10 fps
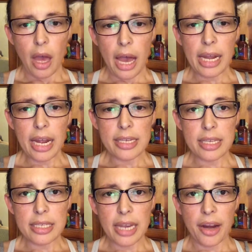Hi guys,
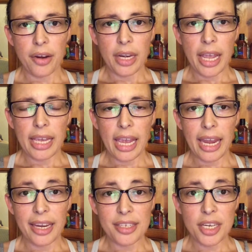it's Erin,
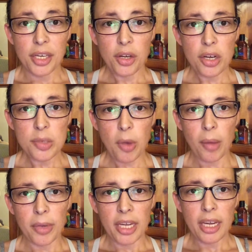aka T&R's
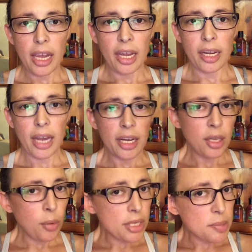mommy, and I
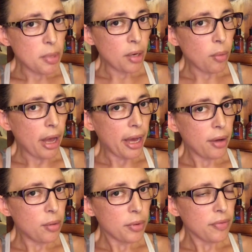know it's been a
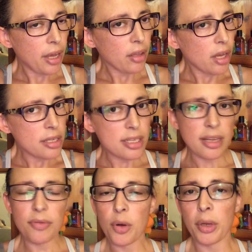while. We've had a lot of
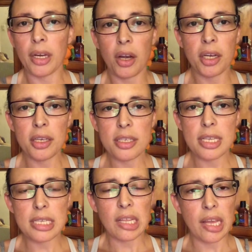stuff going on
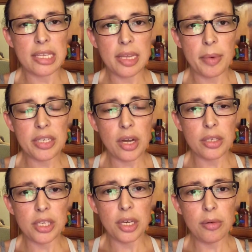since the last time I
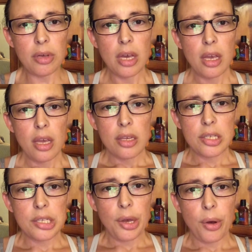talked to you.
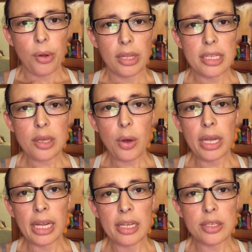So let's go
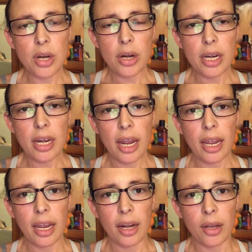ahead and get started
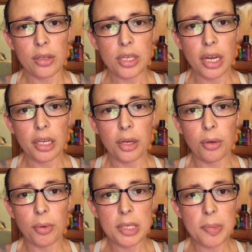and I'll tell
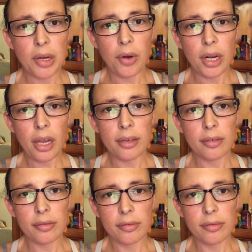you what's been going on.